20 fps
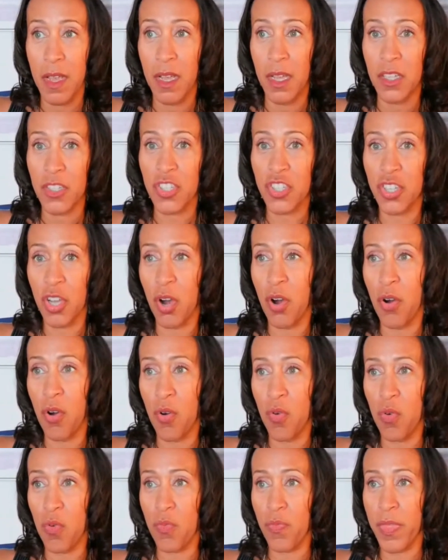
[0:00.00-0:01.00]

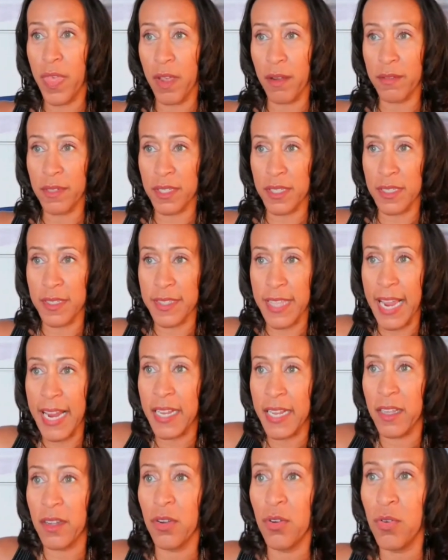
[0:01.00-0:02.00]
So there was this
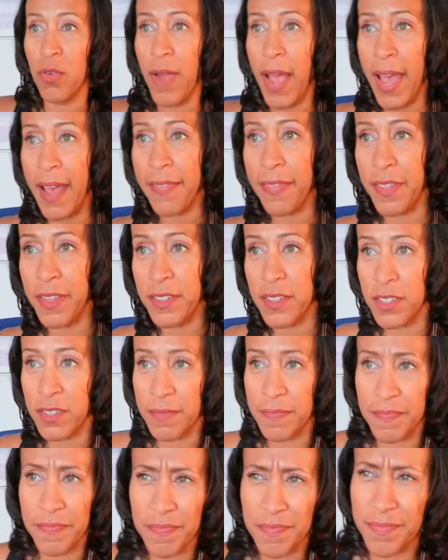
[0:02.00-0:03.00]
lady who had this
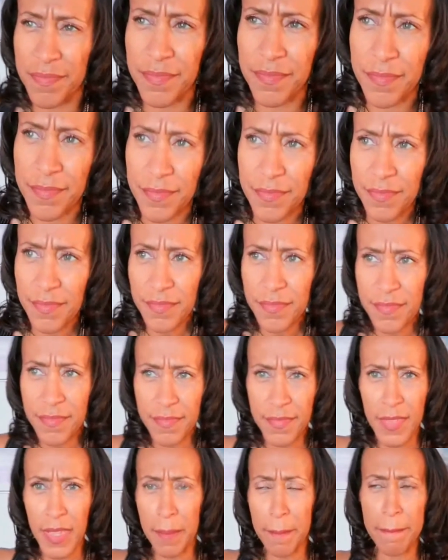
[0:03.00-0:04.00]

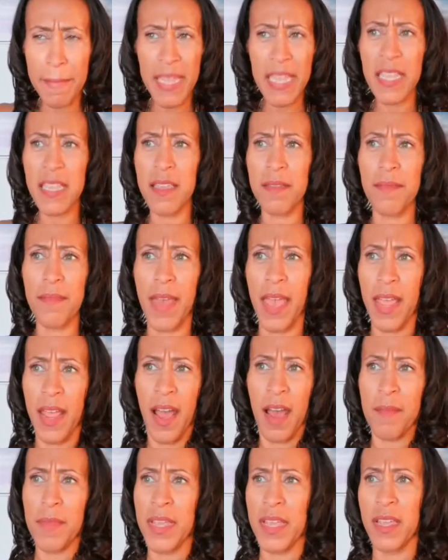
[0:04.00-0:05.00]
meme, and
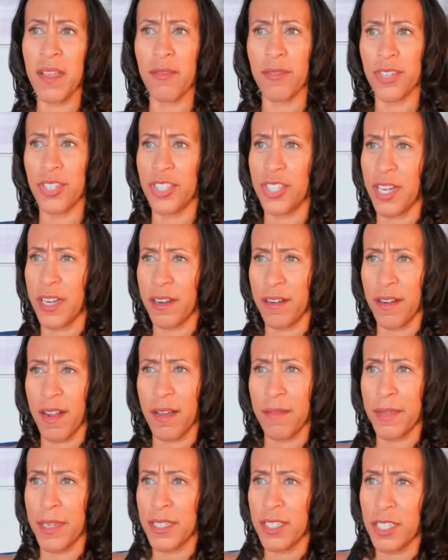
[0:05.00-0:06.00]
I mean, it was shared.
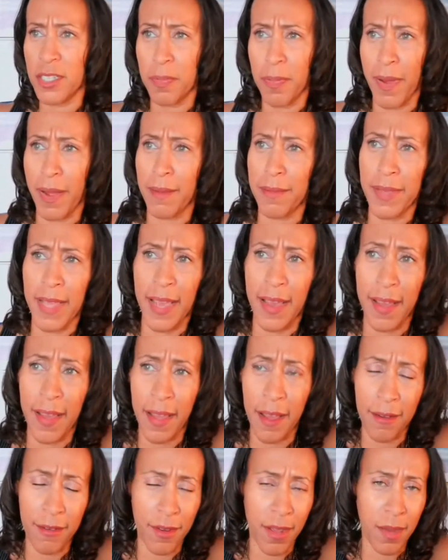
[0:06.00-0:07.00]
I mean, she probably got,
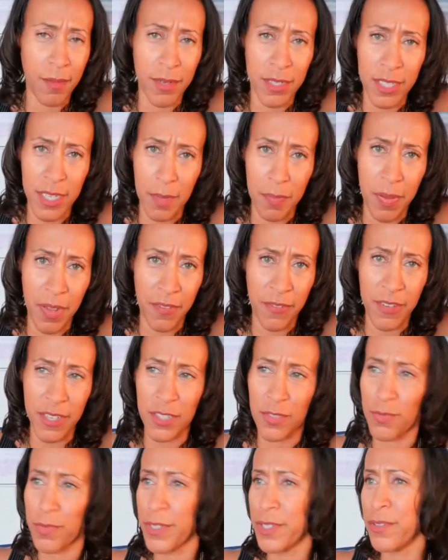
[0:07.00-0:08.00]
I don't know how much they pay for
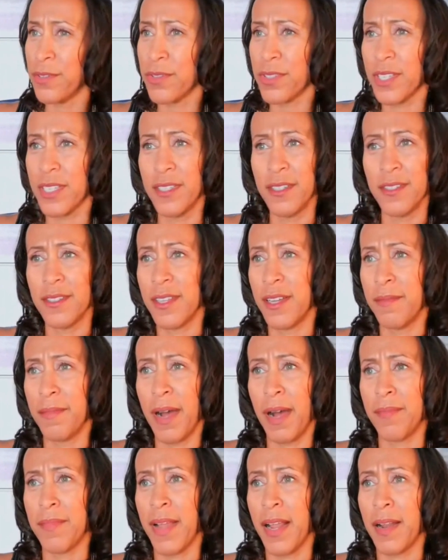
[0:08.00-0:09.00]
these reels because
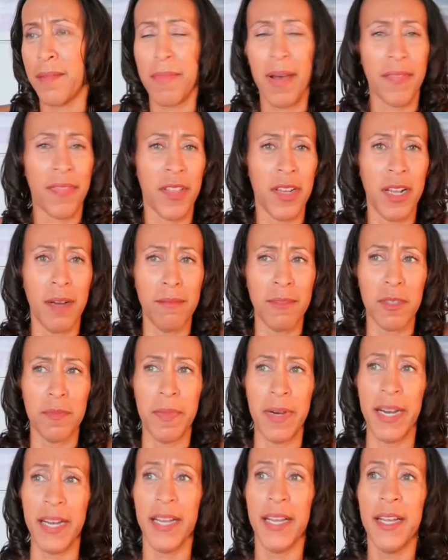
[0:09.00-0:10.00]
I'm not about the numbers,
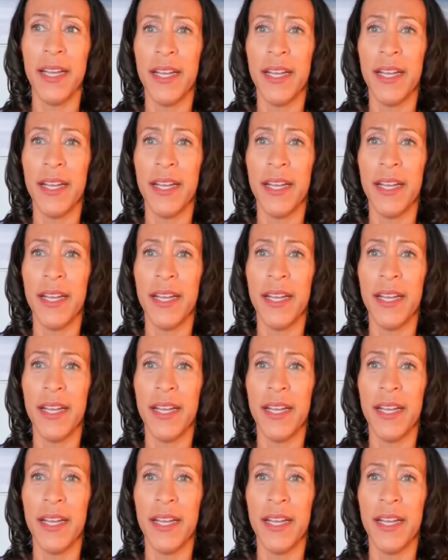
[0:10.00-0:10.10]
but